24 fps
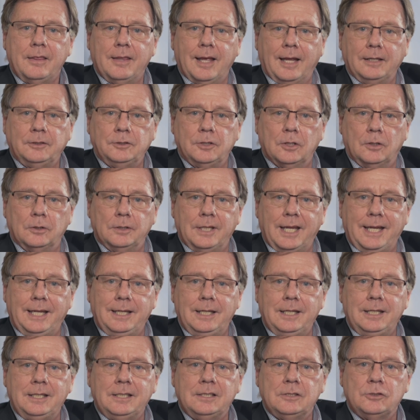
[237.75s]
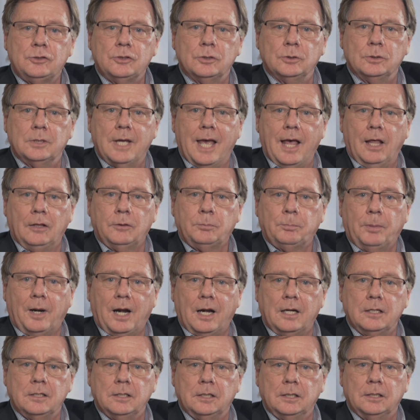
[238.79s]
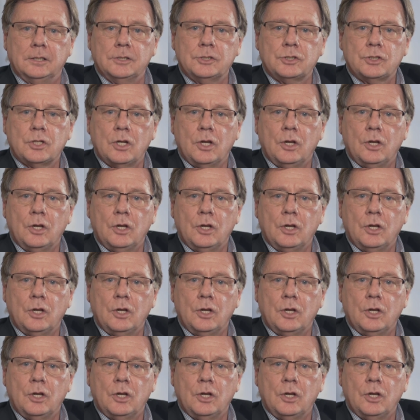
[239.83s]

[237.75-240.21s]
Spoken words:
that donating to HealthPartners